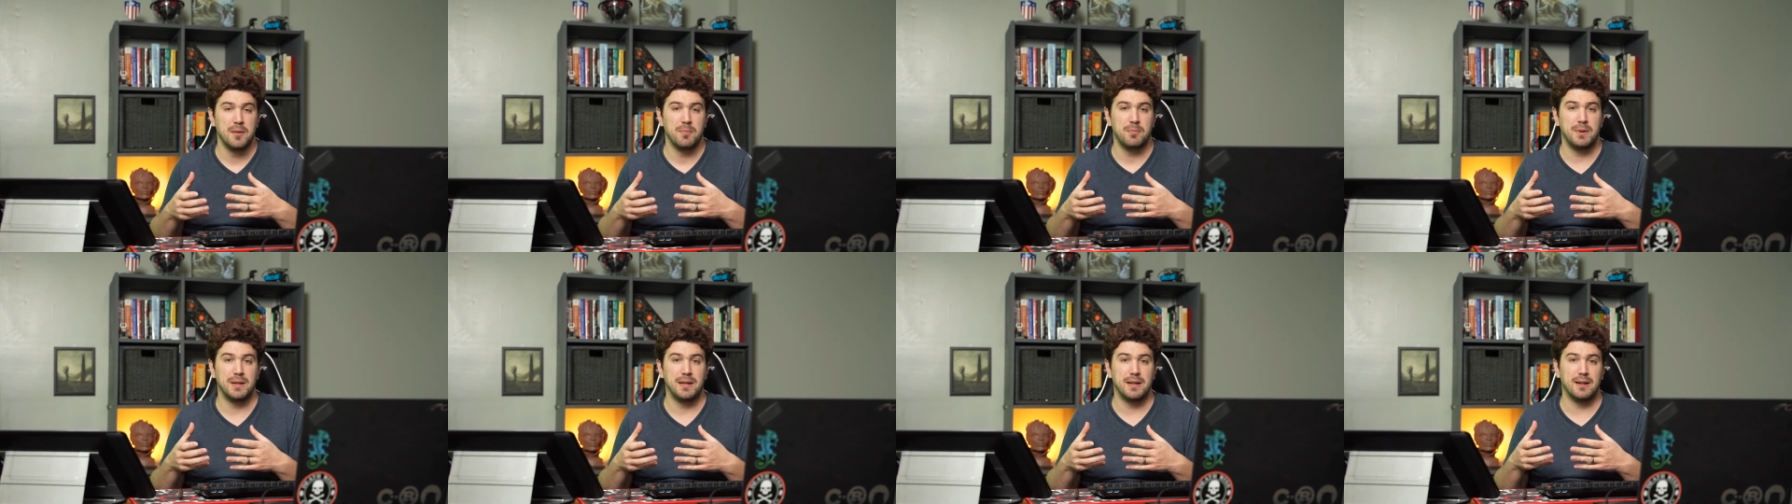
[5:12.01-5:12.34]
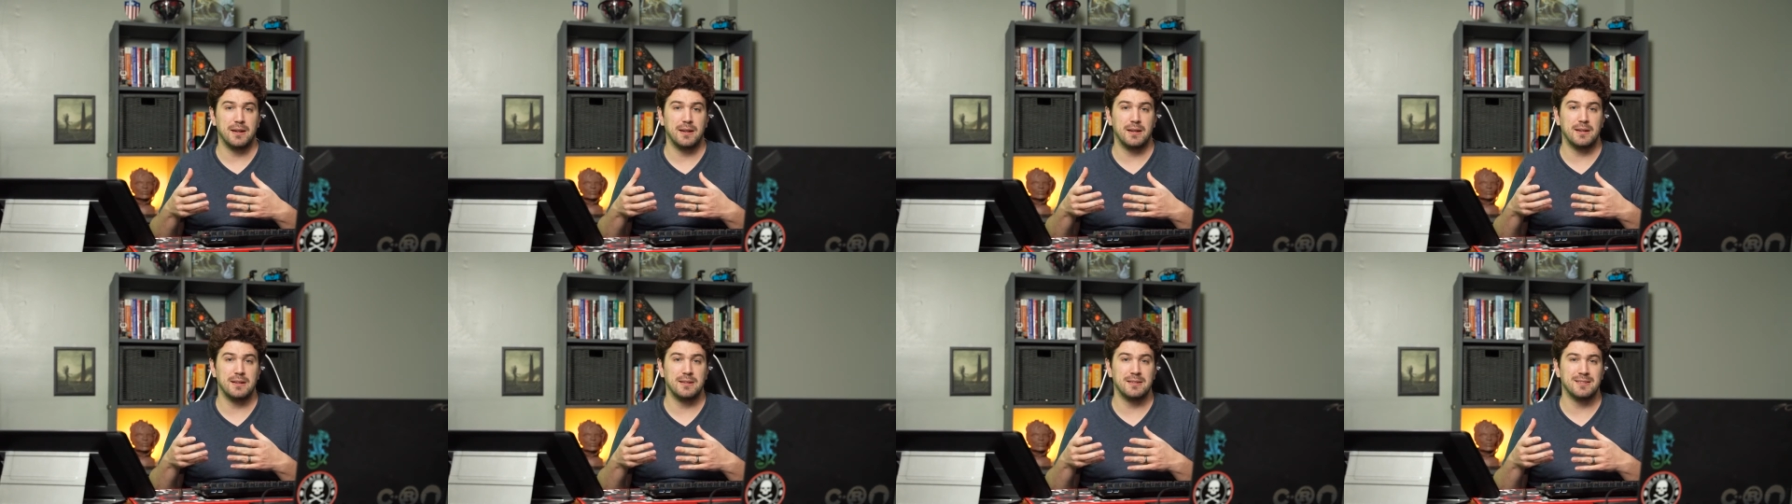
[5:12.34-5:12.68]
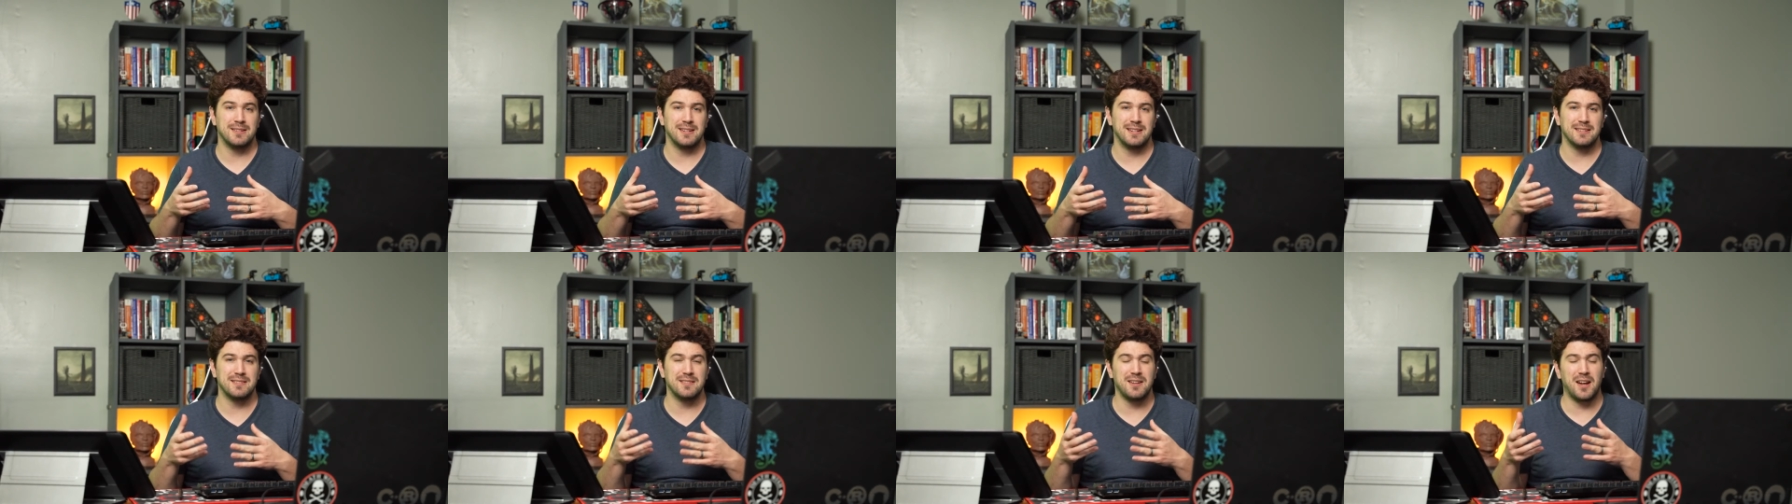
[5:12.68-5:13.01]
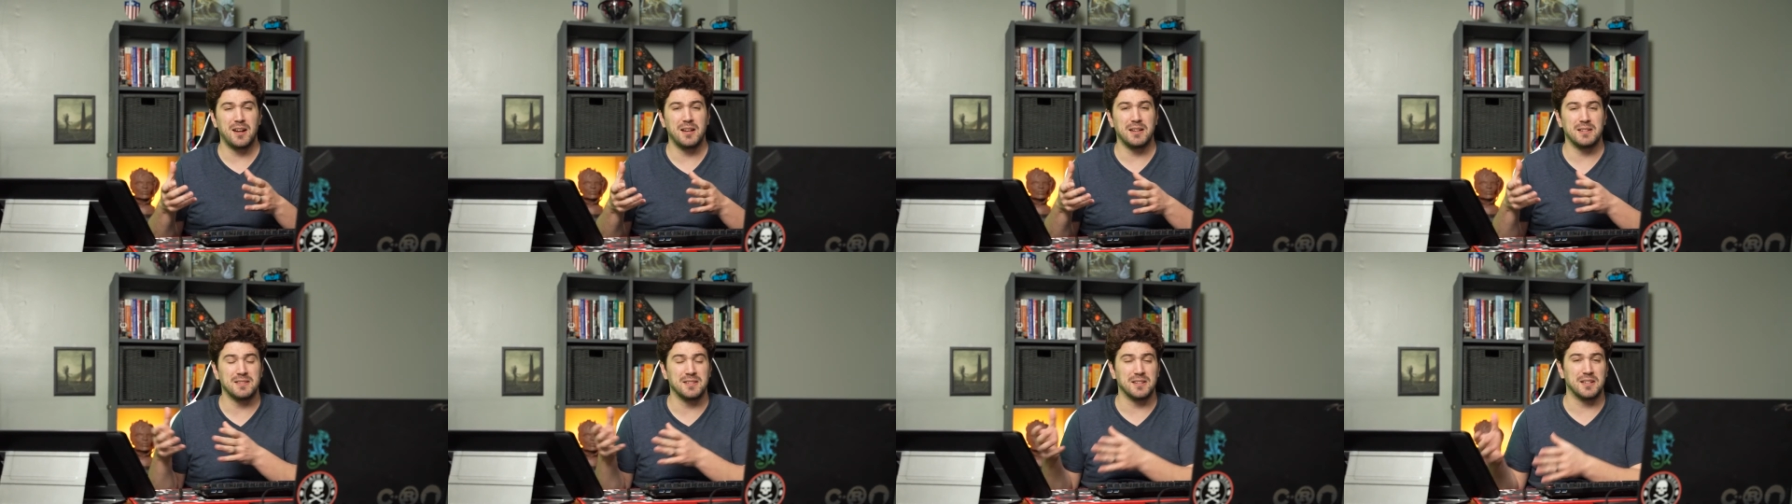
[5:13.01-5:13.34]
because it's
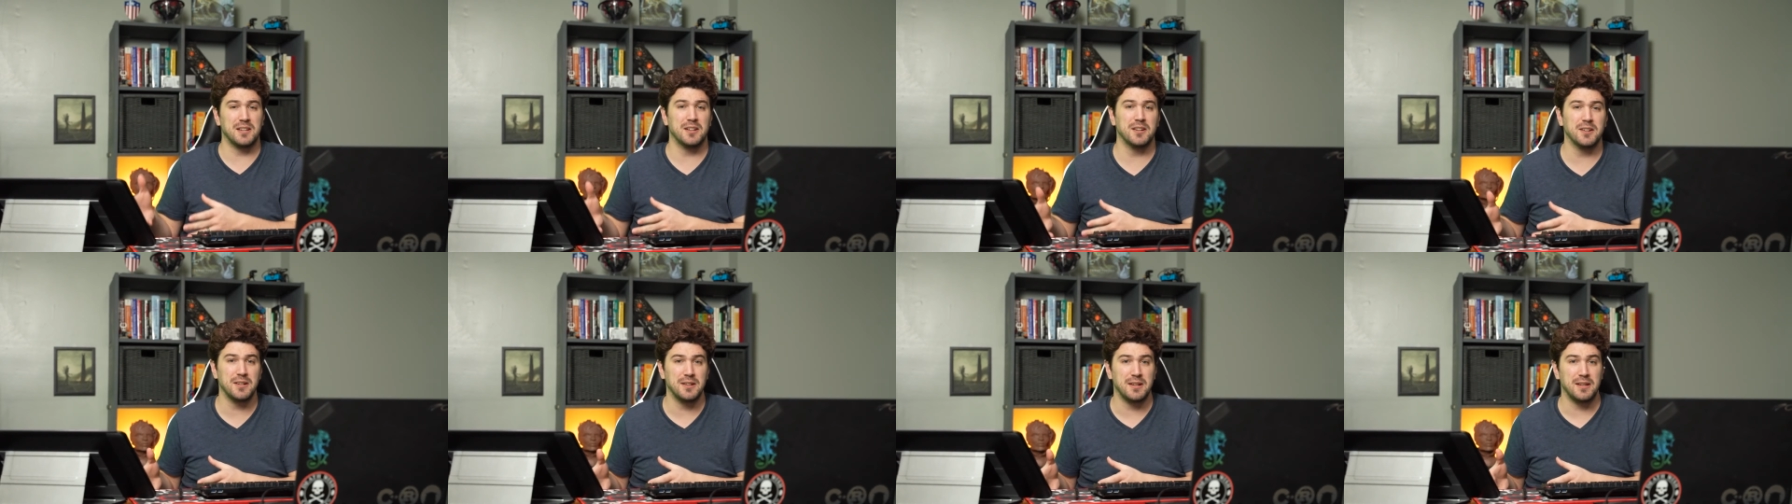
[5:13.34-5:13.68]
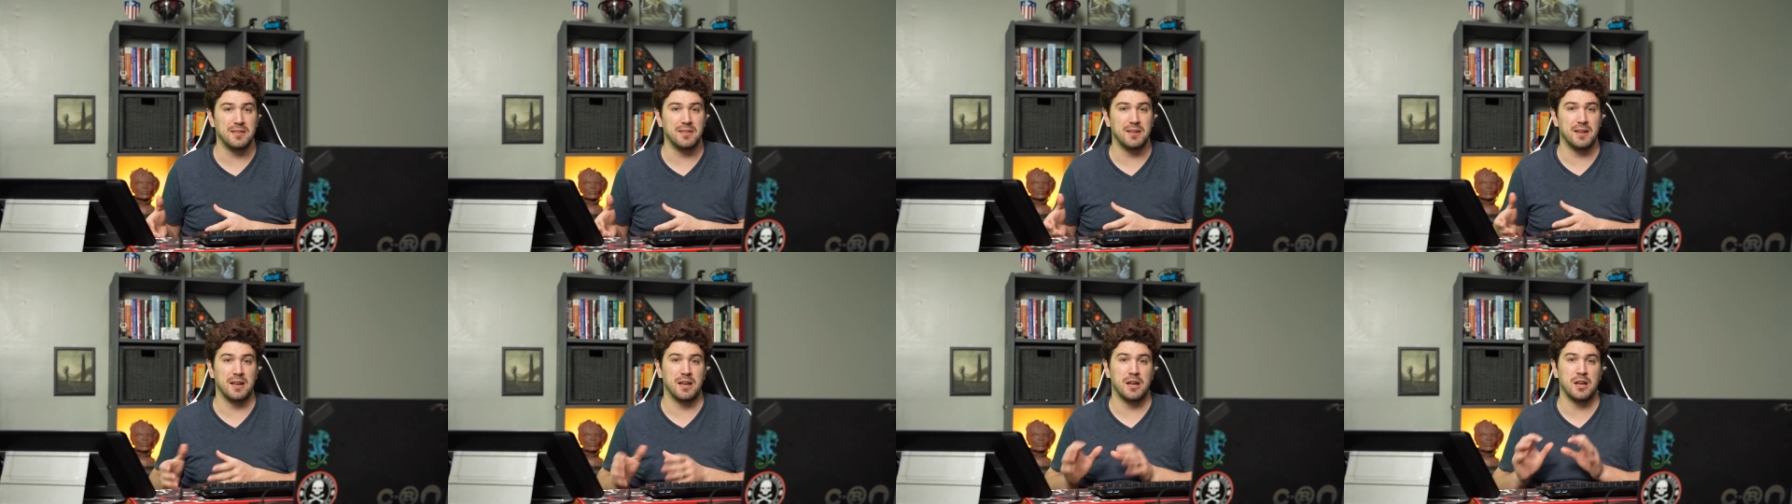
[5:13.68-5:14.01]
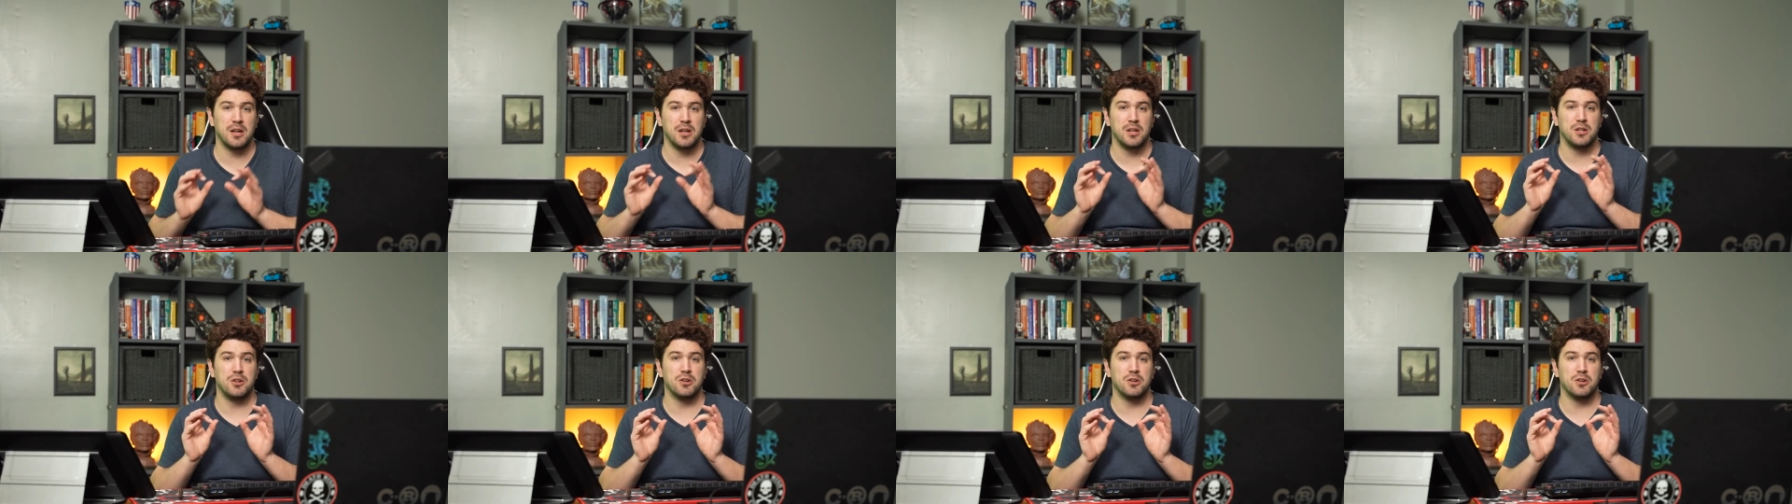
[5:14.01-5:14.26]
not a security thing.